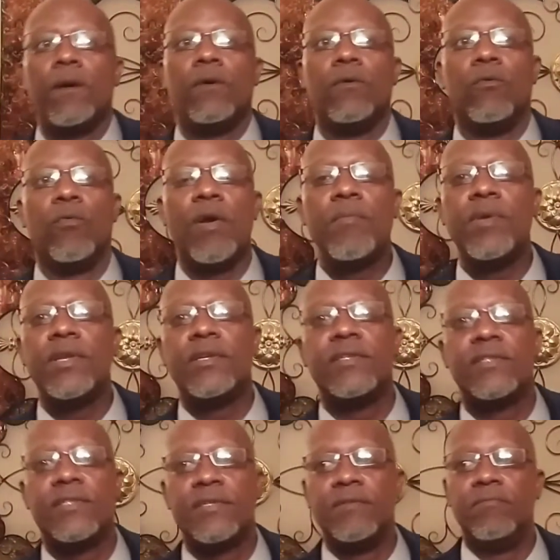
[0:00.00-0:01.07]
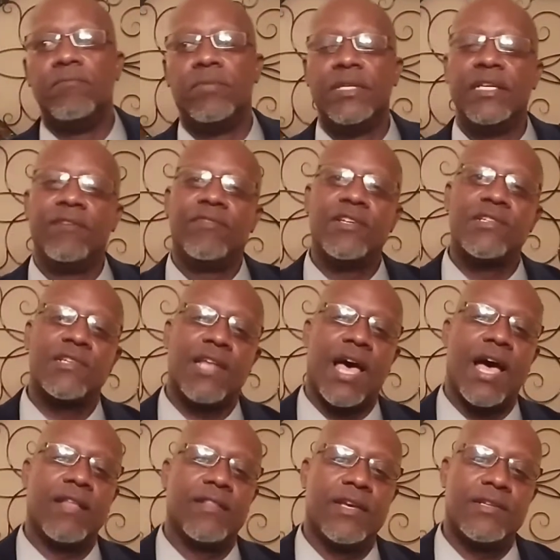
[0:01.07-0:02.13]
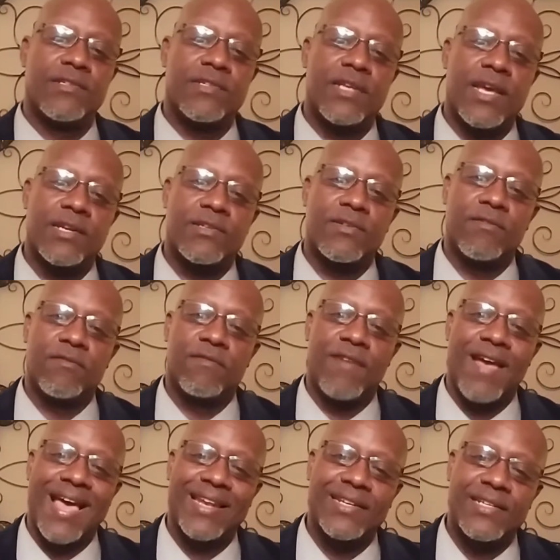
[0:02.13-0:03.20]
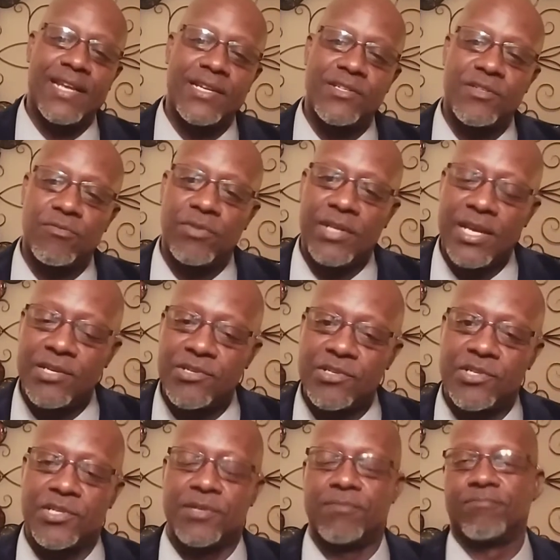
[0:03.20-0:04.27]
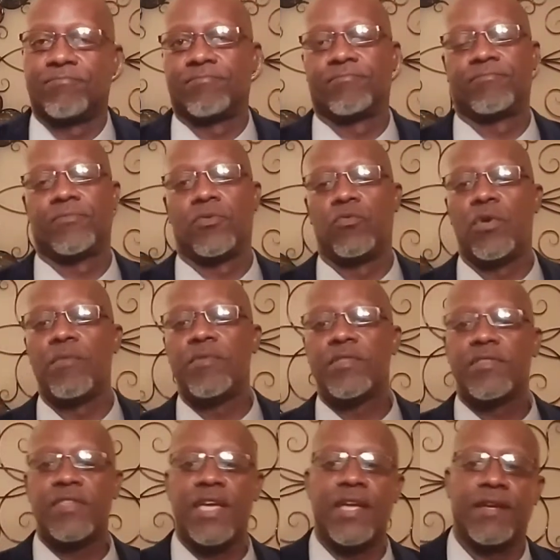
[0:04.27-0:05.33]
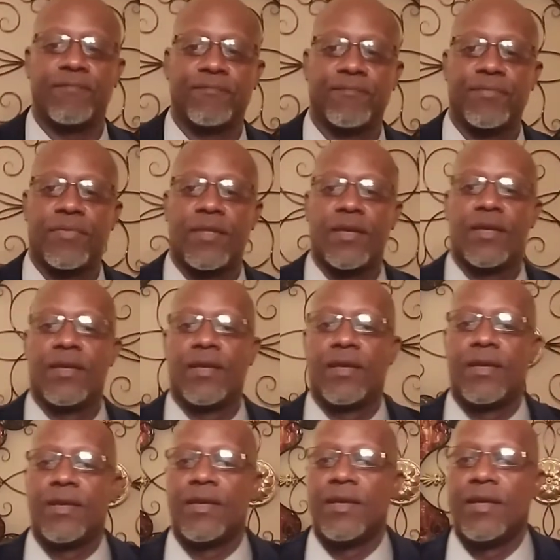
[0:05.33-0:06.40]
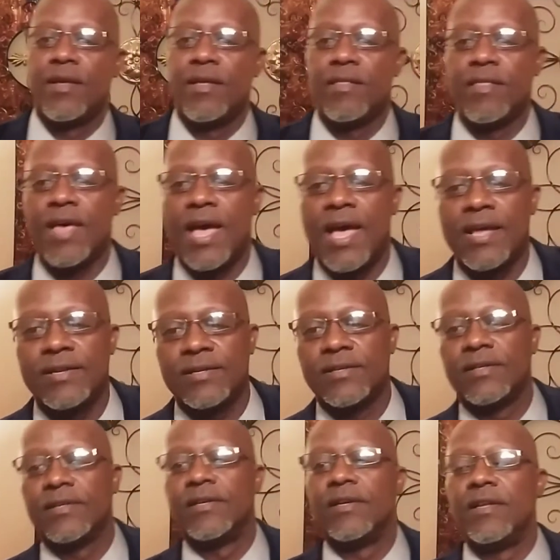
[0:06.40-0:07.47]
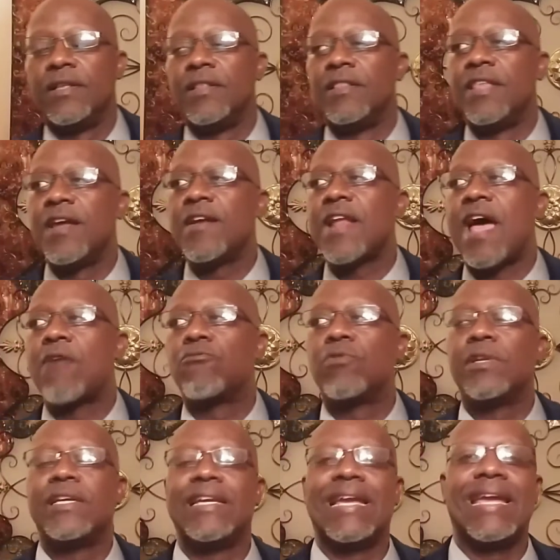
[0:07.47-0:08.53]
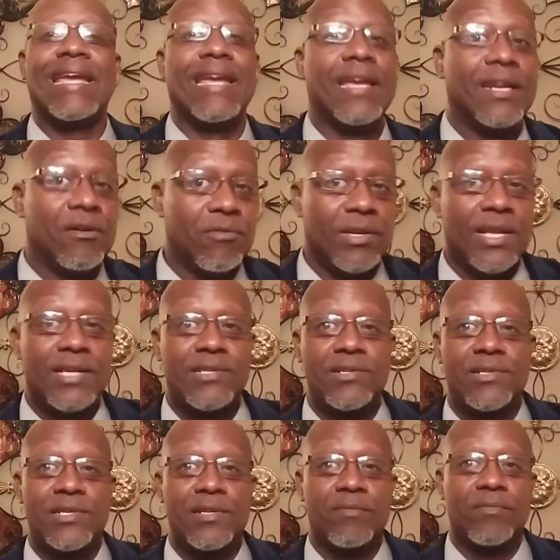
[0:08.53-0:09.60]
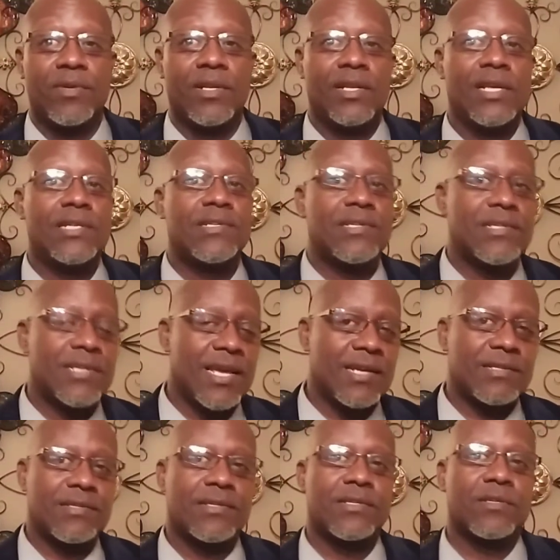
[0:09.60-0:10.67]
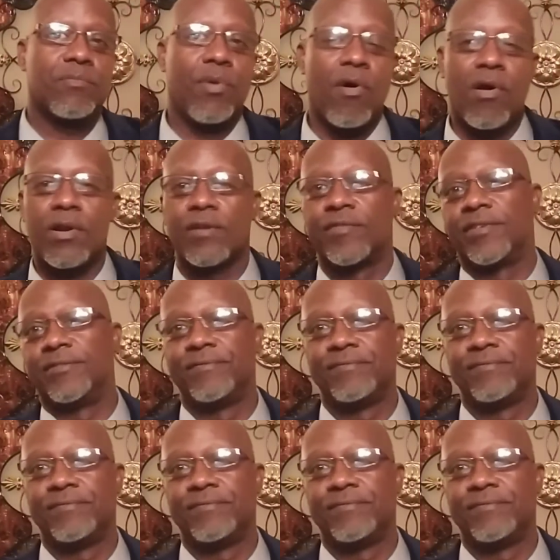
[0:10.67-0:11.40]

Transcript: Women believe this lie that sex validates the relationship. Women think that they're not really in a relationship unless sex is a part of it.